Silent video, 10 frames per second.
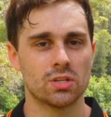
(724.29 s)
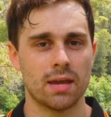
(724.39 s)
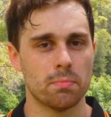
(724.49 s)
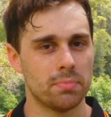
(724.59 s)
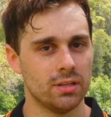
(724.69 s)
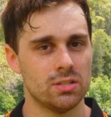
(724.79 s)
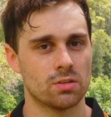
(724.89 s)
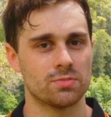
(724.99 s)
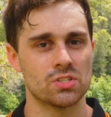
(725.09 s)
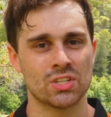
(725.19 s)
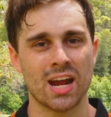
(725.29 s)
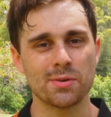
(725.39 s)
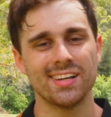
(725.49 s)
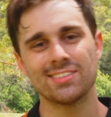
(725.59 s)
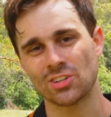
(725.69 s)
capabilities of this
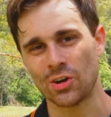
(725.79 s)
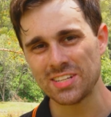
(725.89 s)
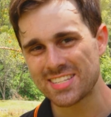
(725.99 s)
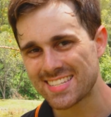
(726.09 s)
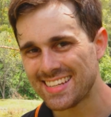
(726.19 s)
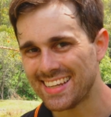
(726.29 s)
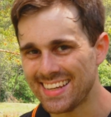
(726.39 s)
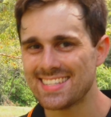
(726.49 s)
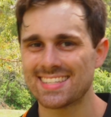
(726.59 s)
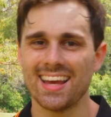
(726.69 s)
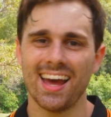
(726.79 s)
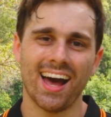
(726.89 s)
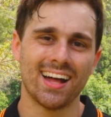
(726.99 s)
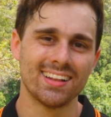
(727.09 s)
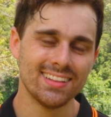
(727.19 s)
camera, it honestly is
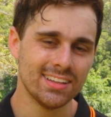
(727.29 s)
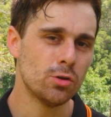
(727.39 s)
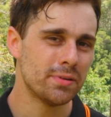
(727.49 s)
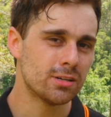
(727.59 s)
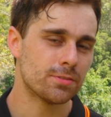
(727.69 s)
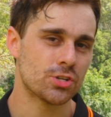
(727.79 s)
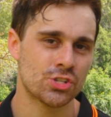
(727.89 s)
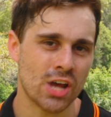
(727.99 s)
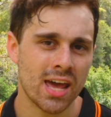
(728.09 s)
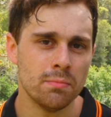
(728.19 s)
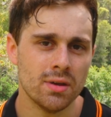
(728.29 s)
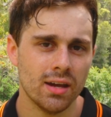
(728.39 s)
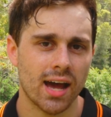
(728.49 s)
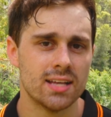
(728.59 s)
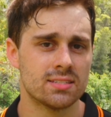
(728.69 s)
a little bit of a shame,
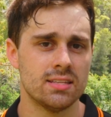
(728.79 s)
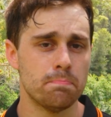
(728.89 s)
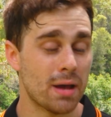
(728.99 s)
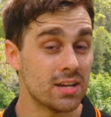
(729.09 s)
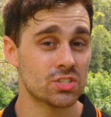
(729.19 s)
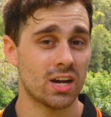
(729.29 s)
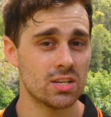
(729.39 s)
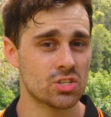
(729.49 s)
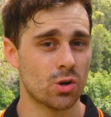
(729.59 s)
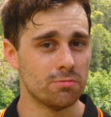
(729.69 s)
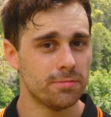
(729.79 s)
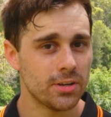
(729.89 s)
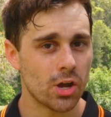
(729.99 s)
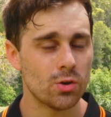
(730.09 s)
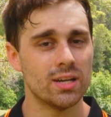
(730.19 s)
as the base ISO on
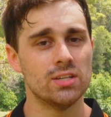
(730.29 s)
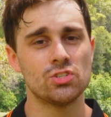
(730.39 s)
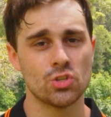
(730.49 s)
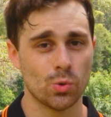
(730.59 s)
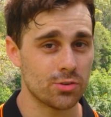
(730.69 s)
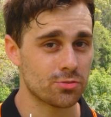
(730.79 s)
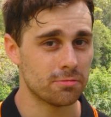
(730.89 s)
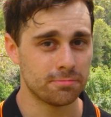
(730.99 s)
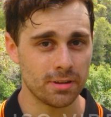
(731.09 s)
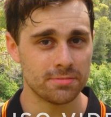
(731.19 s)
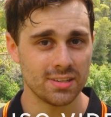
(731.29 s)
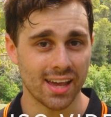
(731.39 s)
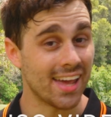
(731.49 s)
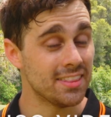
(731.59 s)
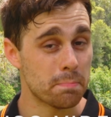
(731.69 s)
video is 250
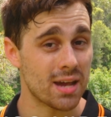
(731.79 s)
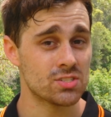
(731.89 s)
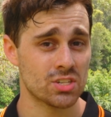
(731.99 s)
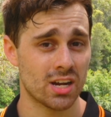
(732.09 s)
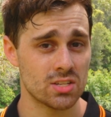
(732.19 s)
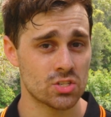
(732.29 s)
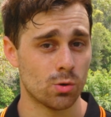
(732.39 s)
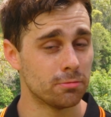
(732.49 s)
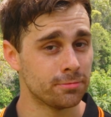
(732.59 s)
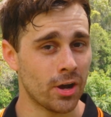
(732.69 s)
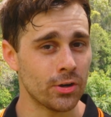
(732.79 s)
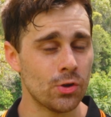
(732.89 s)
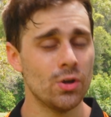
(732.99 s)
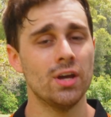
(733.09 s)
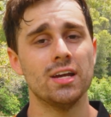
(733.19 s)
and the base ISO on photo
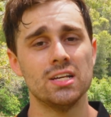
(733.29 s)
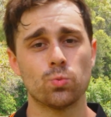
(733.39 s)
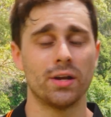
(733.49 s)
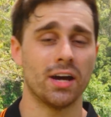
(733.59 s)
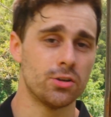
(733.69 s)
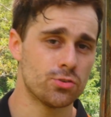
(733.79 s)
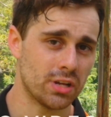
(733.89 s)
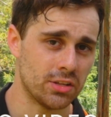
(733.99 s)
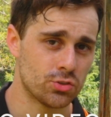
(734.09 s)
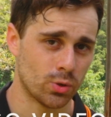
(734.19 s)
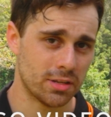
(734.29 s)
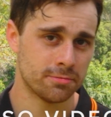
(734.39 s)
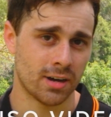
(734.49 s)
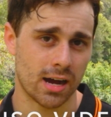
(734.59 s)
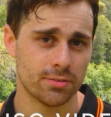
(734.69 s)
is
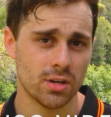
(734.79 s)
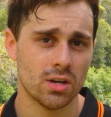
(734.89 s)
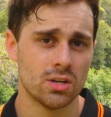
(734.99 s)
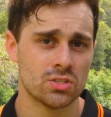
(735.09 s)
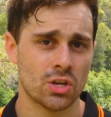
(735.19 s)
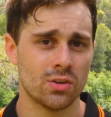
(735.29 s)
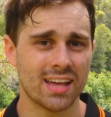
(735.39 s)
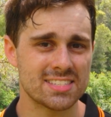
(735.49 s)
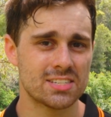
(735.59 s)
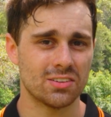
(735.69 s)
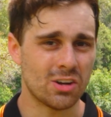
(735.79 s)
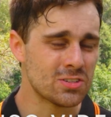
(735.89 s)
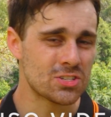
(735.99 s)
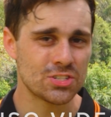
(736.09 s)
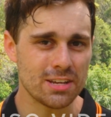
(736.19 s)
125. So that's
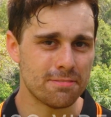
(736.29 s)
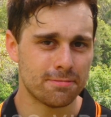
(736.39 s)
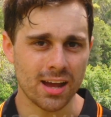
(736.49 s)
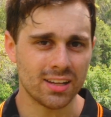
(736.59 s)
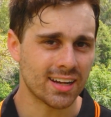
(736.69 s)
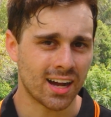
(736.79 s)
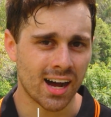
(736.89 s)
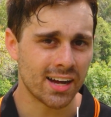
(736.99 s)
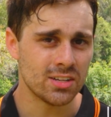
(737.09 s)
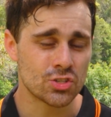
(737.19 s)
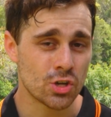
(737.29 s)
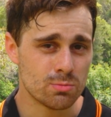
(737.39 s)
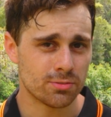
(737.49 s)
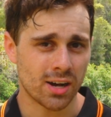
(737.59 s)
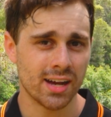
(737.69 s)
honestly fairly high in terms
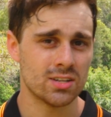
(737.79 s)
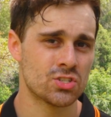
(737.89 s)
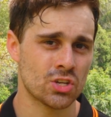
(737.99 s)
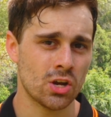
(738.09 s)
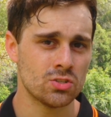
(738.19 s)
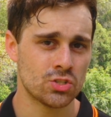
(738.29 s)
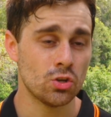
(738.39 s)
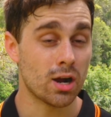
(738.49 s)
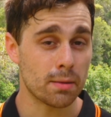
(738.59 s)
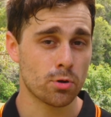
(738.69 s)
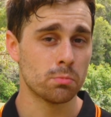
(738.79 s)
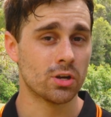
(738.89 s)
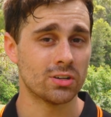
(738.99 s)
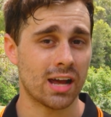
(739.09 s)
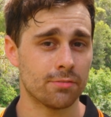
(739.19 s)
of ISO, so you are probably
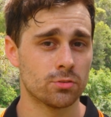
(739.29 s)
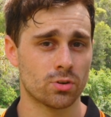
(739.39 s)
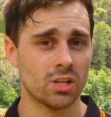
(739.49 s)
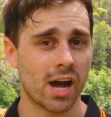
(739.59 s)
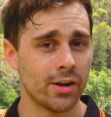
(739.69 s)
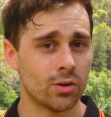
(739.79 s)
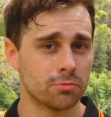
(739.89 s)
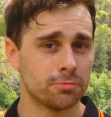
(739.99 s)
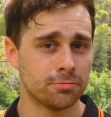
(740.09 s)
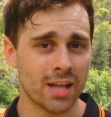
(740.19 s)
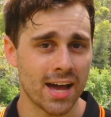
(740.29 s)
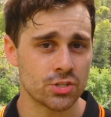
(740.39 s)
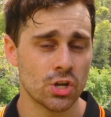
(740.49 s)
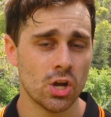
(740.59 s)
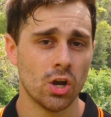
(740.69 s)
going to have to rely on
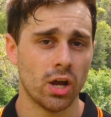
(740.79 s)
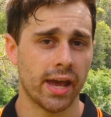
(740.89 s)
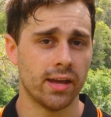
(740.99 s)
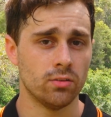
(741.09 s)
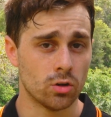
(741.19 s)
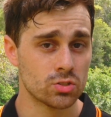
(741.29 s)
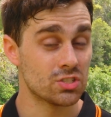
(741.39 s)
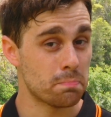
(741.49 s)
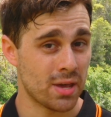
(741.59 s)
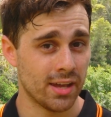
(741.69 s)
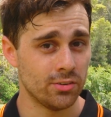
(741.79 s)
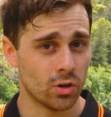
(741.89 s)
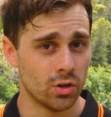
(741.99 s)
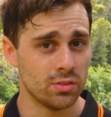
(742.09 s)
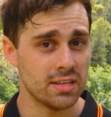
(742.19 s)
flash and also depend
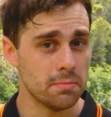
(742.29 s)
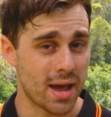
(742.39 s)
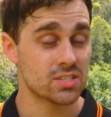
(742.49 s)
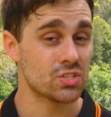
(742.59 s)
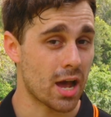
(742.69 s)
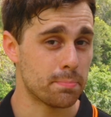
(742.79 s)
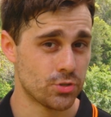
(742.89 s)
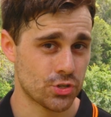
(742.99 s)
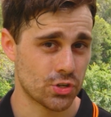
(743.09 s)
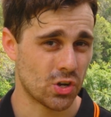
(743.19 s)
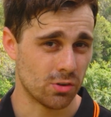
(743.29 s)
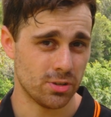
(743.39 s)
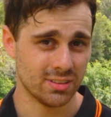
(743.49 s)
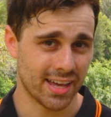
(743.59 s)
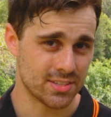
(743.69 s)
on the max aperture of your
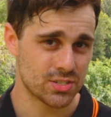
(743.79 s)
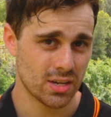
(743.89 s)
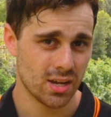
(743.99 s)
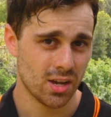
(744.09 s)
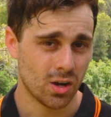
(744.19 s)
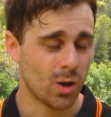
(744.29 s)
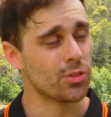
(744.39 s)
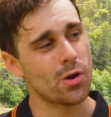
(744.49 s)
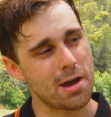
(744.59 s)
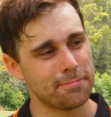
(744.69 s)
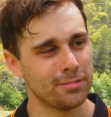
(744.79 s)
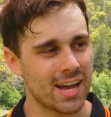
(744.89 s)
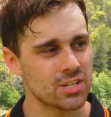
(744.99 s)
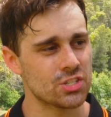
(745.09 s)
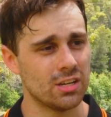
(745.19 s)
lens. Although a
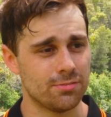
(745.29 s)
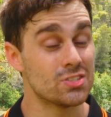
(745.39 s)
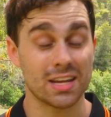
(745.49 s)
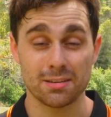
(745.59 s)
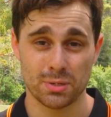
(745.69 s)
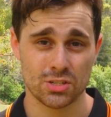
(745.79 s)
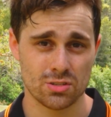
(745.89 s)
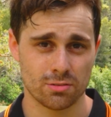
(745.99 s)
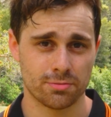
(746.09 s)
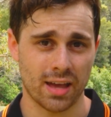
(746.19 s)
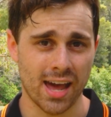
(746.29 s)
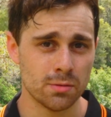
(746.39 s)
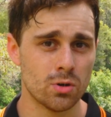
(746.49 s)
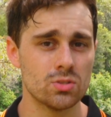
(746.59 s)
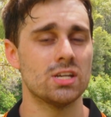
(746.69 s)
flash, if you're taking pictures of
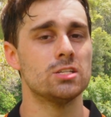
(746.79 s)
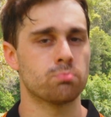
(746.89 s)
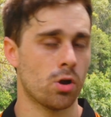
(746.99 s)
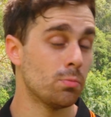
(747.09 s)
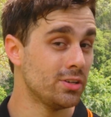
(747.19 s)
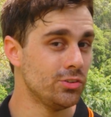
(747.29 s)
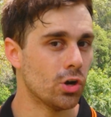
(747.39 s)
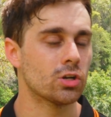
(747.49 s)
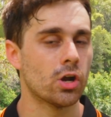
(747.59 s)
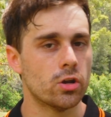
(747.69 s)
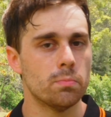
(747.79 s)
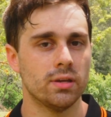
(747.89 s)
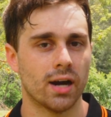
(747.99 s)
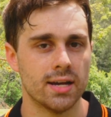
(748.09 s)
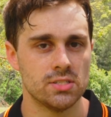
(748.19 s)
animals, is probably not going to be
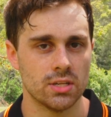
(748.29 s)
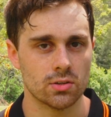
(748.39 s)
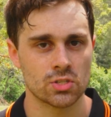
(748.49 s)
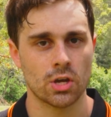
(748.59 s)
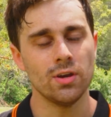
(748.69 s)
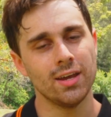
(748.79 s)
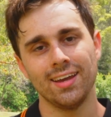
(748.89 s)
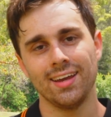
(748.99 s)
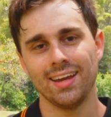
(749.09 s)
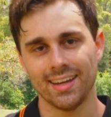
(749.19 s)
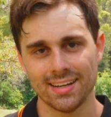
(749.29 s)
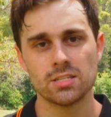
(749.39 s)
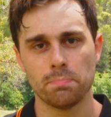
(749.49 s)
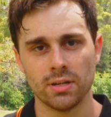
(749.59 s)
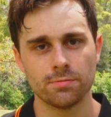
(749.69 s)
ideal. So it is a
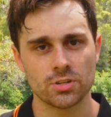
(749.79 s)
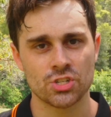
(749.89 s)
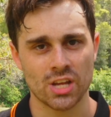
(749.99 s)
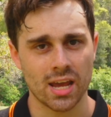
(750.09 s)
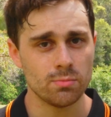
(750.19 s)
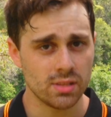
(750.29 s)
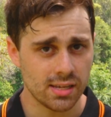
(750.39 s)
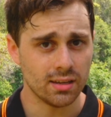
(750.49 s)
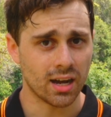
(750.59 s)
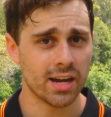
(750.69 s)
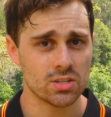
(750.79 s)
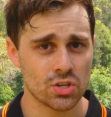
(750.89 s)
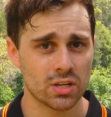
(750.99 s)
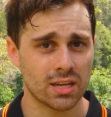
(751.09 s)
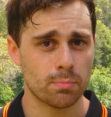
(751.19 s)
bit of a shame, the
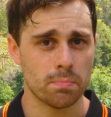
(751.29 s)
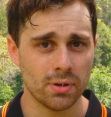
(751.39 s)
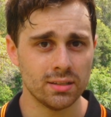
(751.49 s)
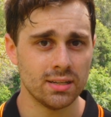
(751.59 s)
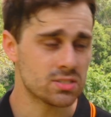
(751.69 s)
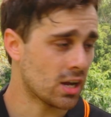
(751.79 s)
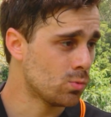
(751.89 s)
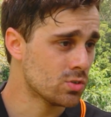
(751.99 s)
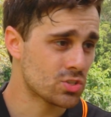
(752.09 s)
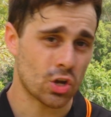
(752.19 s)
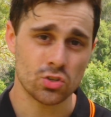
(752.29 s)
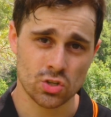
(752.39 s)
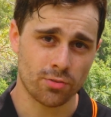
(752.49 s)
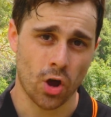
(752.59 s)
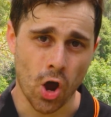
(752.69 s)
ISO capabilities. I was sort
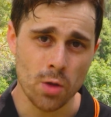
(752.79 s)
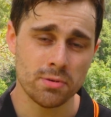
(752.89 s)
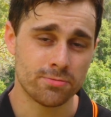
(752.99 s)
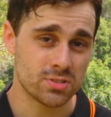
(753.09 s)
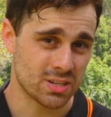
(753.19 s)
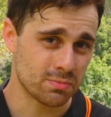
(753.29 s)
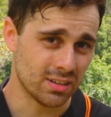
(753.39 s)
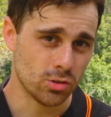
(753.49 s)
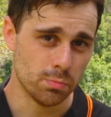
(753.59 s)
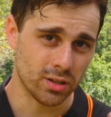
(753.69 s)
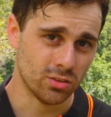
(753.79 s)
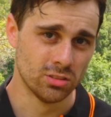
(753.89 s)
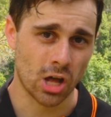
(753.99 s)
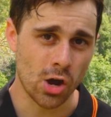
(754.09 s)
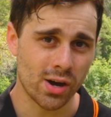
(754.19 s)
of hoping for something a little bit
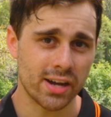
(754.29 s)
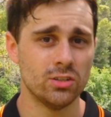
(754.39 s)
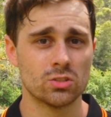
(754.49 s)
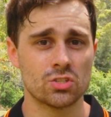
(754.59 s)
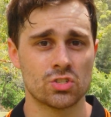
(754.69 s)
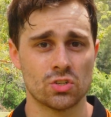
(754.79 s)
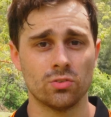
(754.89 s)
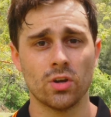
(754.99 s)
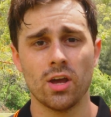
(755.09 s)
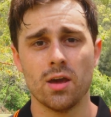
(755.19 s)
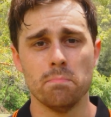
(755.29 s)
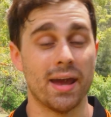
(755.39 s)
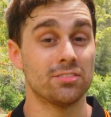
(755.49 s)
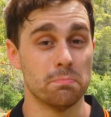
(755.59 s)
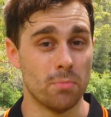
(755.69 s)
lower in order to sort of
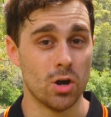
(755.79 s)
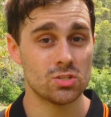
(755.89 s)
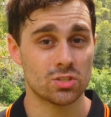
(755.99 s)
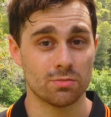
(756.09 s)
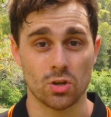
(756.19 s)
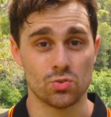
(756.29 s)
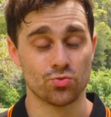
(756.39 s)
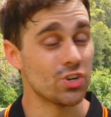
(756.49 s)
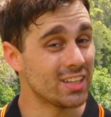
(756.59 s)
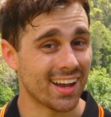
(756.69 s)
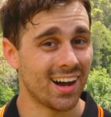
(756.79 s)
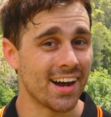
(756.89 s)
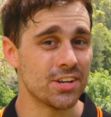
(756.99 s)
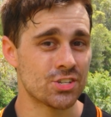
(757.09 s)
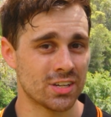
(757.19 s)
make the most of those really
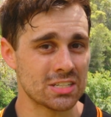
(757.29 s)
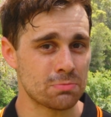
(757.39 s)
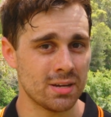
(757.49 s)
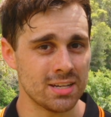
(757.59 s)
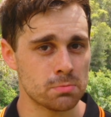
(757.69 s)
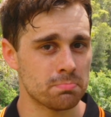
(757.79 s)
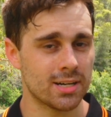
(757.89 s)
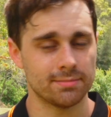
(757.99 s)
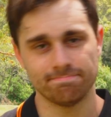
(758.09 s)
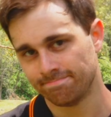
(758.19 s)
high shutter speeds, but